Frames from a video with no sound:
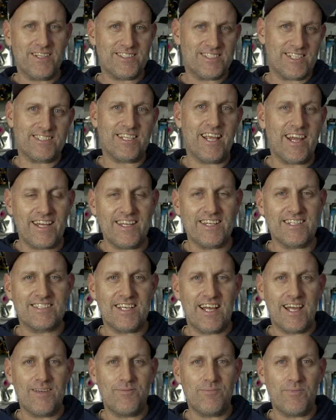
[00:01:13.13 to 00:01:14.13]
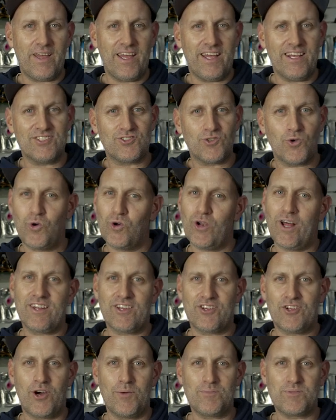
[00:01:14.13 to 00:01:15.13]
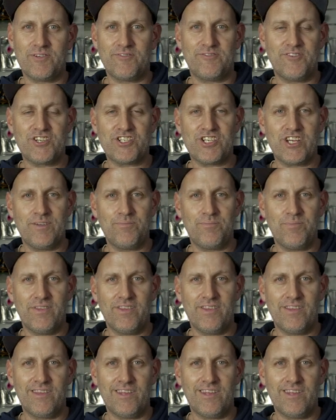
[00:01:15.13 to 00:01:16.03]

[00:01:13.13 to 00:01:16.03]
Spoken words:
is exactly the same as all other types of fishing.